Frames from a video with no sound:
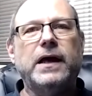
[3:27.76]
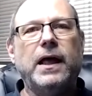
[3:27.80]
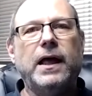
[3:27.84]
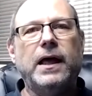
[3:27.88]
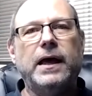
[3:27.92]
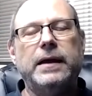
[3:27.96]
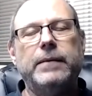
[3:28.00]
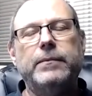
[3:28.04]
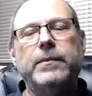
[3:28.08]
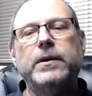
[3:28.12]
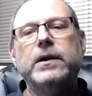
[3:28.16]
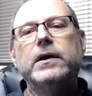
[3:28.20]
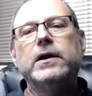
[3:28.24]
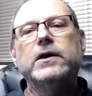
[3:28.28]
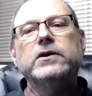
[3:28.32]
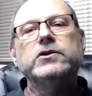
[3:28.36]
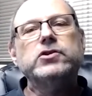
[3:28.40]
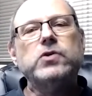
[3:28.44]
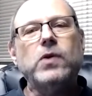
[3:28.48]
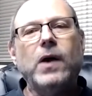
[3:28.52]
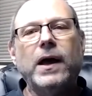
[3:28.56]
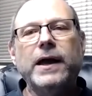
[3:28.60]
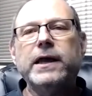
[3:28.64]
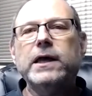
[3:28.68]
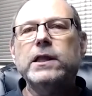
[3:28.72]
time.
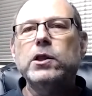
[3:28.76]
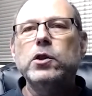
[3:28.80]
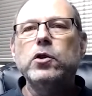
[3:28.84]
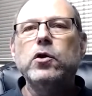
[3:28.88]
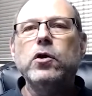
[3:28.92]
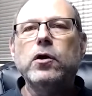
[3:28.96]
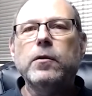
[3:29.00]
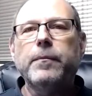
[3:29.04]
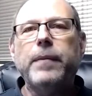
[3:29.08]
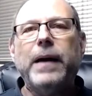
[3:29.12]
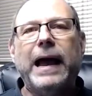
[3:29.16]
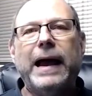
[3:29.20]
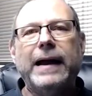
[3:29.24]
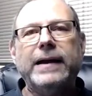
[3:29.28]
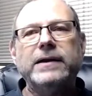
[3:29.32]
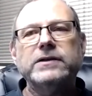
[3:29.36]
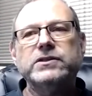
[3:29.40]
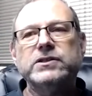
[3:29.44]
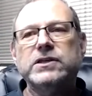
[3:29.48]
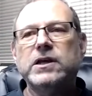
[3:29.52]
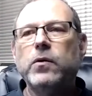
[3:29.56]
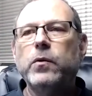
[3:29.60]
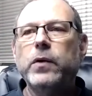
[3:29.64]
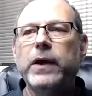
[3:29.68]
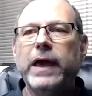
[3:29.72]
So I can look back and
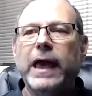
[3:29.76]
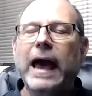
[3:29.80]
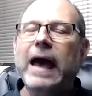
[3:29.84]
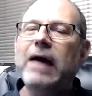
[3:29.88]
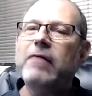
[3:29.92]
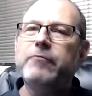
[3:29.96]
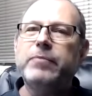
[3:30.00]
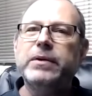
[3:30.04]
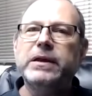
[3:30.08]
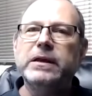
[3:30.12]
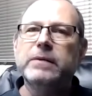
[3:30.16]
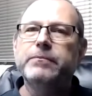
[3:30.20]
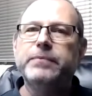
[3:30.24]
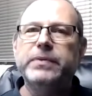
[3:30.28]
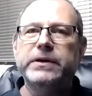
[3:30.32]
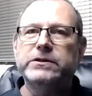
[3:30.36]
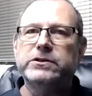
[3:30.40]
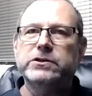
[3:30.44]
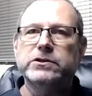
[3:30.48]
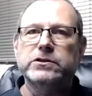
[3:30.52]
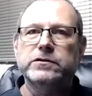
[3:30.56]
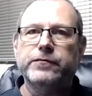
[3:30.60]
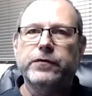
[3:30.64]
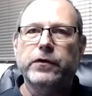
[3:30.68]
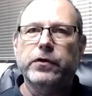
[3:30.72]
say we have been in
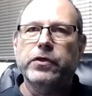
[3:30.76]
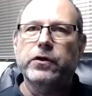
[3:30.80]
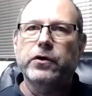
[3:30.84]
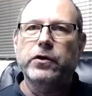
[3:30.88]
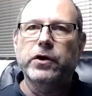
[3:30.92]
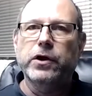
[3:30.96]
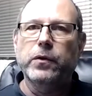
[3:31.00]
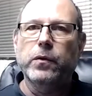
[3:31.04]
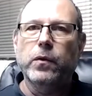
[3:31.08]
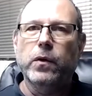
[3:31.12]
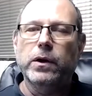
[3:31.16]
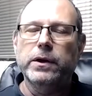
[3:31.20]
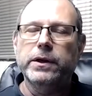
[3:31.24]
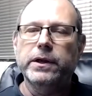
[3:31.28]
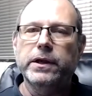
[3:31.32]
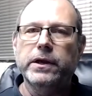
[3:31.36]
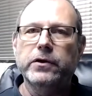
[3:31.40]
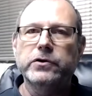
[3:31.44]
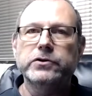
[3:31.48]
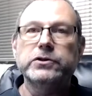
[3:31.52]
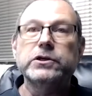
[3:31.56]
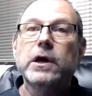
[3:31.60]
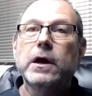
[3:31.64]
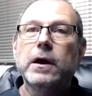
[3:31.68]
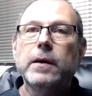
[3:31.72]
business for 31 years,
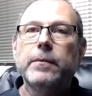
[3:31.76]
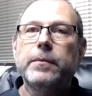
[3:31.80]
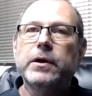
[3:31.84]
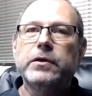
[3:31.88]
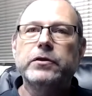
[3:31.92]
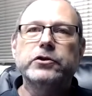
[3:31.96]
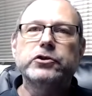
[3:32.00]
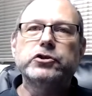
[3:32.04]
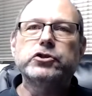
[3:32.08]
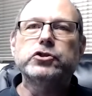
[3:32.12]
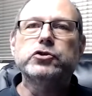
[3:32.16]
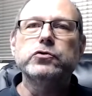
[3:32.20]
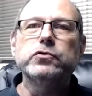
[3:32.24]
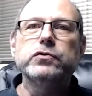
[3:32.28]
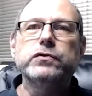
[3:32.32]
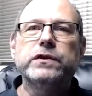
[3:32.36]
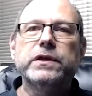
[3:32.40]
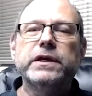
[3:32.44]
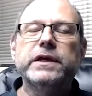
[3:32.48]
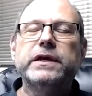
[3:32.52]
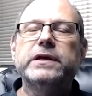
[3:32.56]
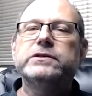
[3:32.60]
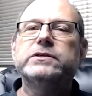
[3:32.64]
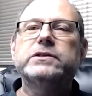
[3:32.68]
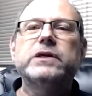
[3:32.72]
but the truth
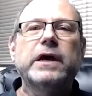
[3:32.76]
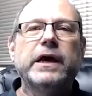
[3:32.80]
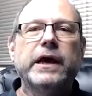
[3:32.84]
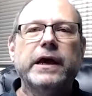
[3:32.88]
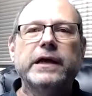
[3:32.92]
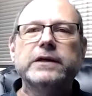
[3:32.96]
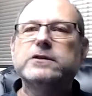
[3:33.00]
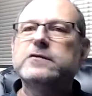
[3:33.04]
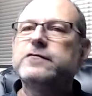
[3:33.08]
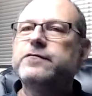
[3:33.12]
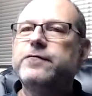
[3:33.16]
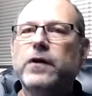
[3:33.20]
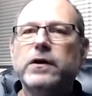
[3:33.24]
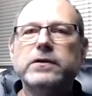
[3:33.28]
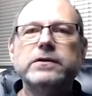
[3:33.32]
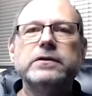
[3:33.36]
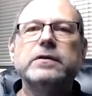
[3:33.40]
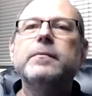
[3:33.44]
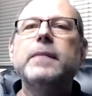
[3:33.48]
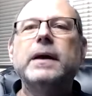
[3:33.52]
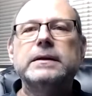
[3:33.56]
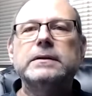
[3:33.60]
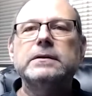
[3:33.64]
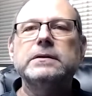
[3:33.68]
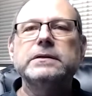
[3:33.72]
is it's
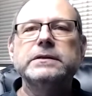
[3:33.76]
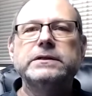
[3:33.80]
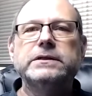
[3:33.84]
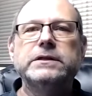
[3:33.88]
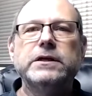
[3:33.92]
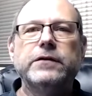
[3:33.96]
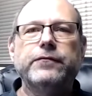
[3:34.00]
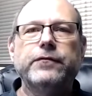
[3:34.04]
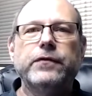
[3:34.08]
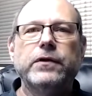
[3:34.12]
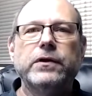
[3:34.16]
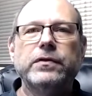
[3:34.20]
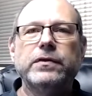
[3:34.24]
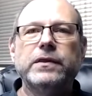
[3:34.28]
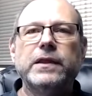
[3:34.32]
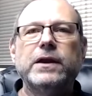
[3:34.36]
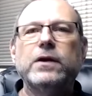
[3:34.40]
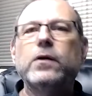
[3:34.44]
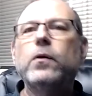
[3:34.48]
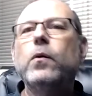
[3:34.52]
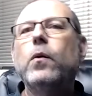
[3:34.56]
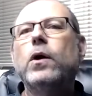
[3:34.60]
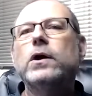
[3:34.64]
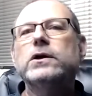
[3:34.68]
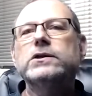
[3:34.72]
fundamentally different than it
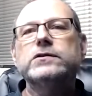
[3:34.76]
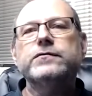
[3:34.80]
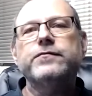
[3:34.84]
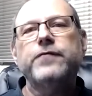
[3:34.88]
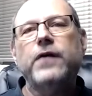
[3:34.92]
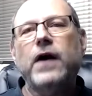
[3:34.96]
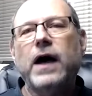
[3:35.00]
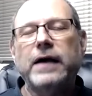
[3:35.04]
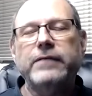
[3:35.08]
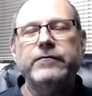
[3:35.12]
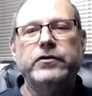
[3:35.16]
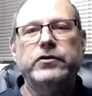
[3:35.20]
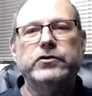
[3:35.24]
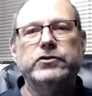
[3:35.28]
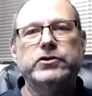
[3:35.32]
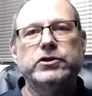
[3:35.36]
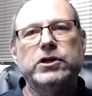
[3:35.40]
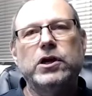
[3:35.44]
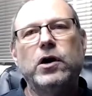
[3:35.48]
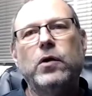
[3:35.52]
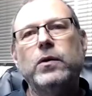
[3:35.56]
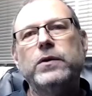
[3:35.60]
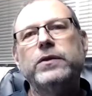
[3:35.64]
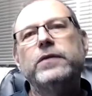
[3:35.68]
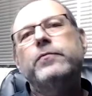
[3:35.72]
was 5 years
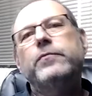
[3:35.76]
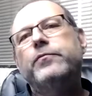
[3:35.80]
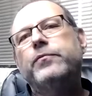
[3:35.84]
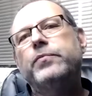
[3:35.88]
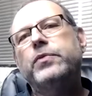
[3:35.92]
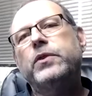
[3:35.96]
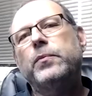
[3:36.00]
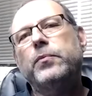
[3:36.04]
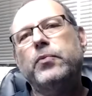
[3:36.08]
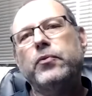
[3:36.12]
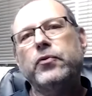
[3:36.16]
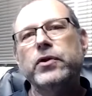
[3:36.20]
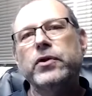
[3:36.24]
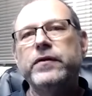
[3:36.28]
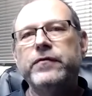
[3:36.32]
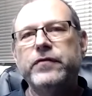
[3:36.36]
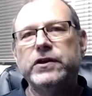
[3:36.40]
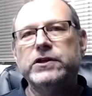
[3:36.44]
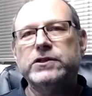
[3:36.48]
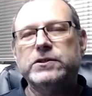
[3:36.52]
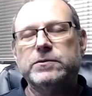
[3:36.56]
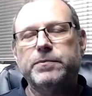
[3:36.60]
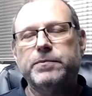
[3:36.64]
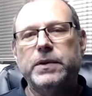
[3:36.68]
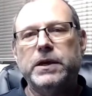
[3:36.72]
ago and the
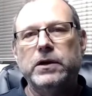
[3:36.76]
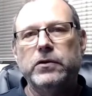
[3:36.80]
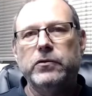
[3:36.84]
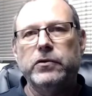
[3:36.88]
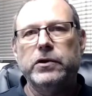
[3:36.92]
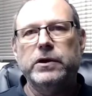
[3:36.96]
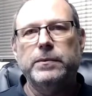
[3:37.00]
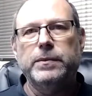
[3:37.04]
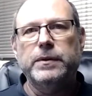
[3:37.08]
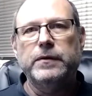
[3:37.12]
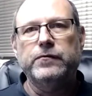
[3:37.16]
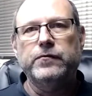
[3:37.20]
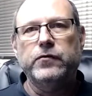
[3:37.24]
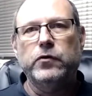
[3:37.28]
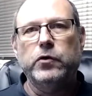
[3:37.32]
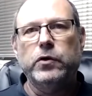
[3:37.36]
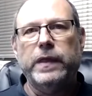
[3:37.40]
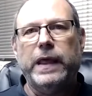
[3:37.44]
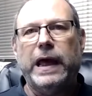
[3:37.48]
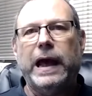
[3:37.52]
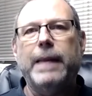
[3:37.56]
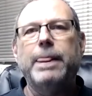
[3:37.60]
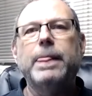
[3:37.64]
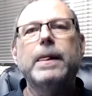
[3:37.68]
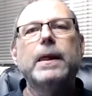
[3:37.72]
previous period before
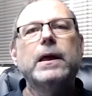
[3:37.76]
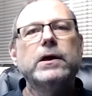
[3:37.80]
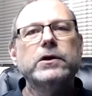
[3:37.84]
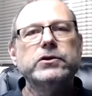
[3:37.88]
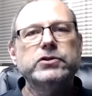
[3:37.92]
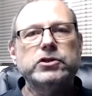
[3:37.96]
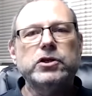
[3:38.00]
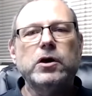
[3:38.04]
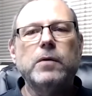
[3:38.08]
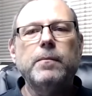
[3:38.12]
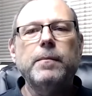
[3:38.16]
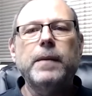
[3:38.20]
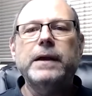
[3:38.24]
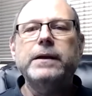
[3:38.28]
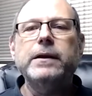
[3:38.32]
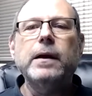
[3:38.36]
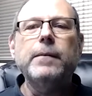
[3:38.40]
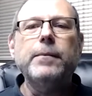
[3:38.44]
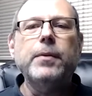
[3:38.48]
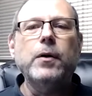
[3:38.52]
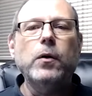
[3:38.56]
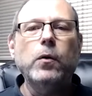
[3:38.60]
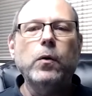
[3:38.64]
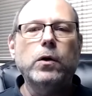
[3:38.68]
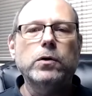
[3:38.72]
that. So my
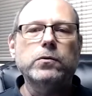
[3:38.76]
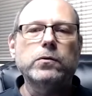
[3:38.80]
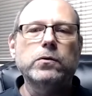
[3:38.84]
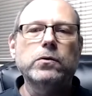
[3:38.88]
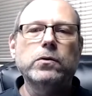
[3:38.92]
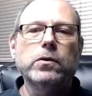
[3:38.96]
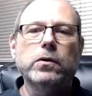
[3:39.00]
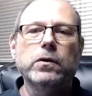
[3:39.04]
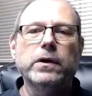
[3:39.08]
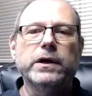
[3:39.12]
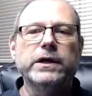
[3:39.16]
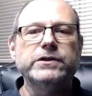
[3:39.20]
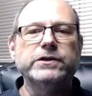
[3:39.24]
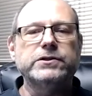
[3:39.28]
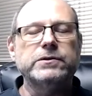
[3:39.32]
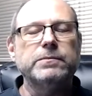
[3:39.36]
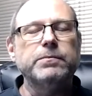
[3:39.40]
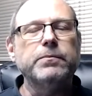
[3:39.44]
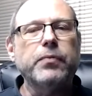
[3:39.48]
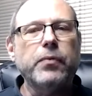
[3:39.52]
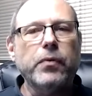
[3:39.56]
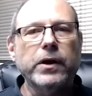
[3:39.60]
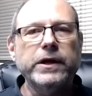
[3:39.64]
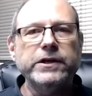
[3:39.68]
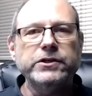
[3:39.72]
number one rule is
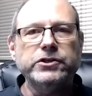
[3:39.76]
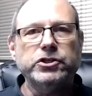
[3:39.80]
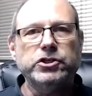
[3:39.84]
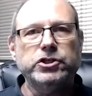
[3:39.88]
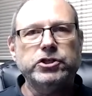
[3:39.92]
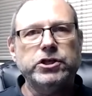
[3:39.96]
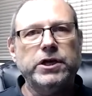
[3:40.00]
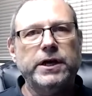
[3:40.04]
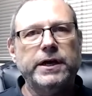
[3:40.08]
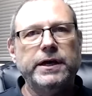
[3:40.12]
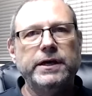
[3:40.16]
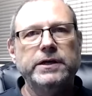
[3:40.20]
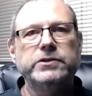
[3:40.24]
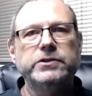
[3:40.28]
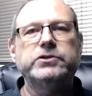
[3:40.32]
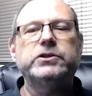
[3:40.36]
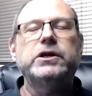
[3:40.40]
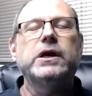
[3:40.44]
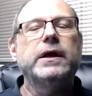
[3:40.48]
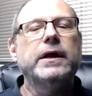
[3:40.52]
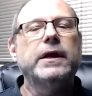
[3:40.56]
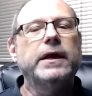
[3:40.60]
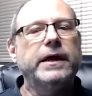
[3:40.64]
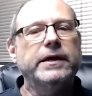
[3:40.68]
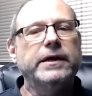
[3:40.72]
embrace change,
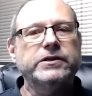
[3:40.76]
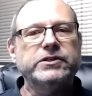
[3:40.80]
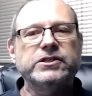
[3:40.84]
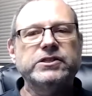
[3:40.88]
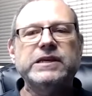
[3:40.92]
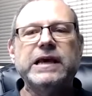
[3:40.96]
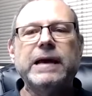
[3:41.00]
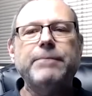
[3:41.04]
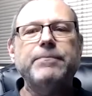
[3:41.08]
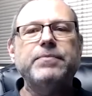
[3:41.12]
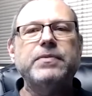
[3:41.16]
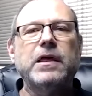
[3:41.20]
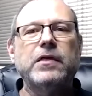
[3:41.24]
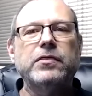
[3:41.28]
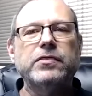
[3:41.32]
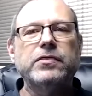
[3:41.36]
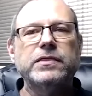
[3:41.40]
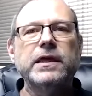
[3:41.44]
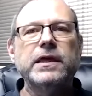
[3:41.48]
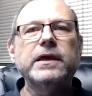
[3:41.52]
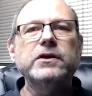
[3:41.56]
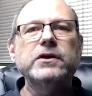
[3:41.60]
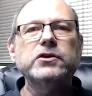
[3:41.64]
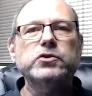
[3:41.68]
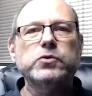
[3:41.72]
accept that
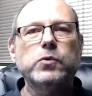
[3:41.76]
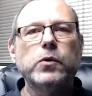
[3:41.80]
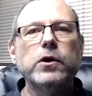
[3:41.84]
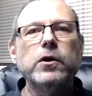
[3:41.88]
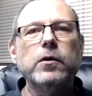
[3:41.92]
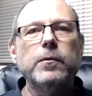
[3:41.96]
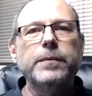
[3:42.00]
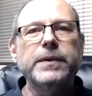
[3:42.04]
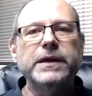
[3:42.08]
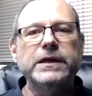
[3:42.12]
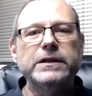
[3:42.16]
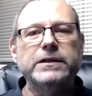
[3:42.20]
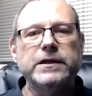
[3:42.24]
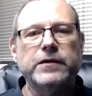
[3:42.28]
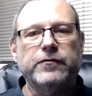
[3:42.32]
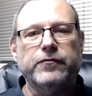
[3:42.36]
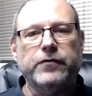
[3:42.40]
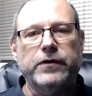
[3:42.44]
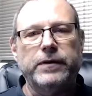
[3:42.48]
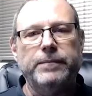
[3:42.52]
things will be different.